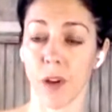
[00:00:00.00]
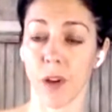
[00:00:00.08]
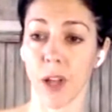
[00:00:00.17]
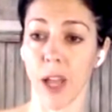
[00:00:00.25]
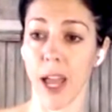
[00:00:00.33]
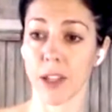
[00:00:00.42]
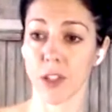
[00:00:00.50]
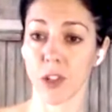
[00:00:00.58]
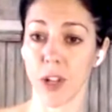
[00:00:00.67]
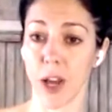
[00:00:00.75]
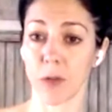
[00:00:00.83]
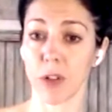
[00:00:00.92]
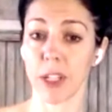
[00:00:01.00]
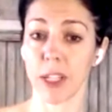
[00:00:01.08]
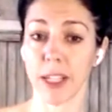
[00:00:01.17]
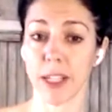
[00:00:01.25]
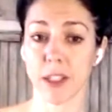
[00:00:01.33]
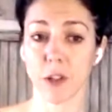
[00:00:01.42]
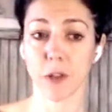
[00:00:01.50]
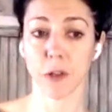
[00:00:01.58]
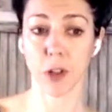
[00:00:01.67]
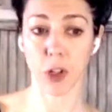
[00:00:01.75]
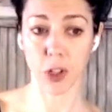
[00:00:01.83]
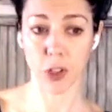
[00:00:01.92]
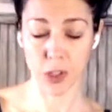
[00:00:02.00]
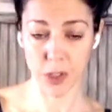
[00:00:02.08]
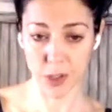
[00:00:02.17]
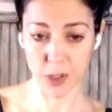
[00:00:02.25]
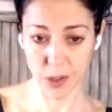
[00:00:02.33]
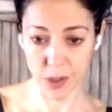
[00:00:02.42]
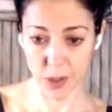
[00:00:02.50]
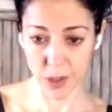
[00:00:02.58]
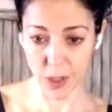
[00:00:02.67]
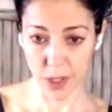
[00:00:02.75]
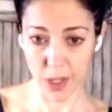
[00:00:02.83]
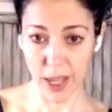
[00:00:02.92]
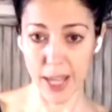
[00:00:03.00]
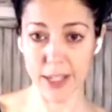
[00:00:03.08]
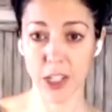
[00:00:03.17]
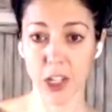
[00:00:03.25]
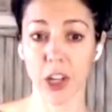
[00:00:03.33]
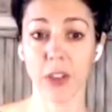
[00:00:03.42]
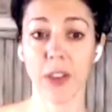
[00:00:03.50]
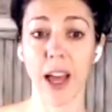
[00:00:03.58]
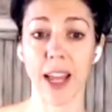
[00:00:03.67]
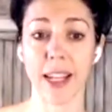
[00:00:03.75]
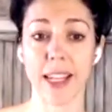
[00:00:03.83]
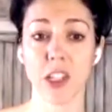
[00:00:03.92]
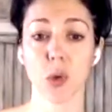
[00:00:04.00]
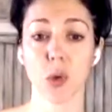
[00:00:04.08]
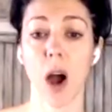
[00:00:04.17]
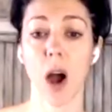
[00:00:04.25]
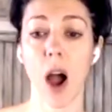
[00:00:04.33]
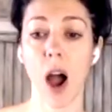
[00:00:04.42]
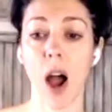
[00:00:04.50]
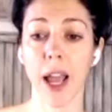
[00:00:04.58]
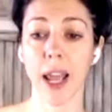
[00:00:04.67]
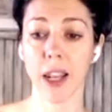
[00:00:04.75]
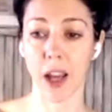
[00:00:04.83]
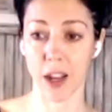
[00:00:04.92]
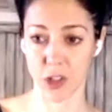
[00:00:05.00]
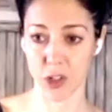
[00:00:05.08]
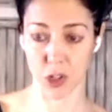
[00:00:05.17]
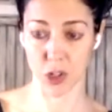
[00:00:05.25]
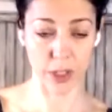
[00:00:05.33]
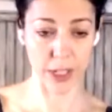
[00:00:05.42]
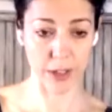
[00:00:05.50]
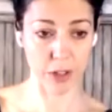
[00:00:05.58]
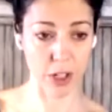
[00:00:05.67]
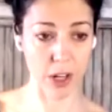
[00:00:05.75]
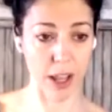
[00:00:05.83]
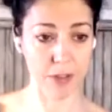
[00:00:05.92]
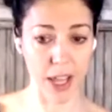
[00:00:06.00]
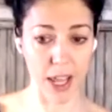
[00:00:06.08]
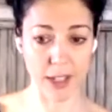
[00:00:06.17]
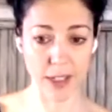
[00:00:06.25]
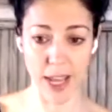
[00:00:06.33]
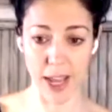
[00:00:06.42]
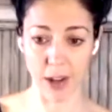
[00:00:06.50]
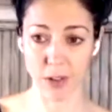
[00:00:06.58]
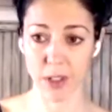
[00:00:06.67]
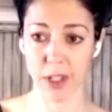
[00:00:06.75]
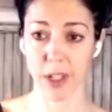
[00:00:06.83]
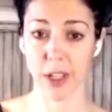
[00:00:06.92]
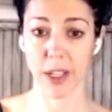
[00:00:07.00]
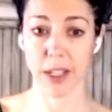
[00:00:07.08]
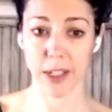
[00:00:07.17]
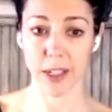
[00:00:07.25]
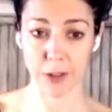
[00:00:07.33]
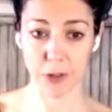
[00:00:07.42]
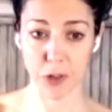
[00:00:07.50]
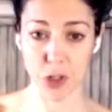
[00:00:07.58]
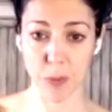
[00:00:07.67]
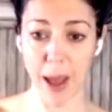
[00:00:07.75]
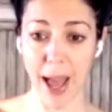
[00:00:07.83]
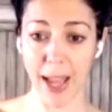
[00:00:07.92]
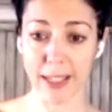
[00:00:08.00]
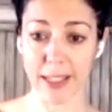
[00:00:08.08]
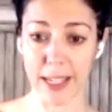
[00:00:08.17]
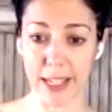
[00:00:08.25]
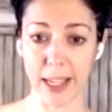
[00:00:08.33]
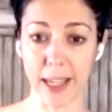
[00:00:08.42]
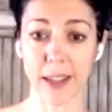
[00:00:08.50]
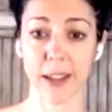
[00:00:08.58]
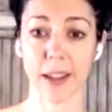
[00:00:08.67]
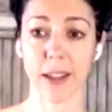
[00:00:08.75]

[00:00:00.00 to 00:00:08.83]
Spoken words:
Okay, so now release the foot and turn that into a high lunge. So leave your left hand down, lift your back knee.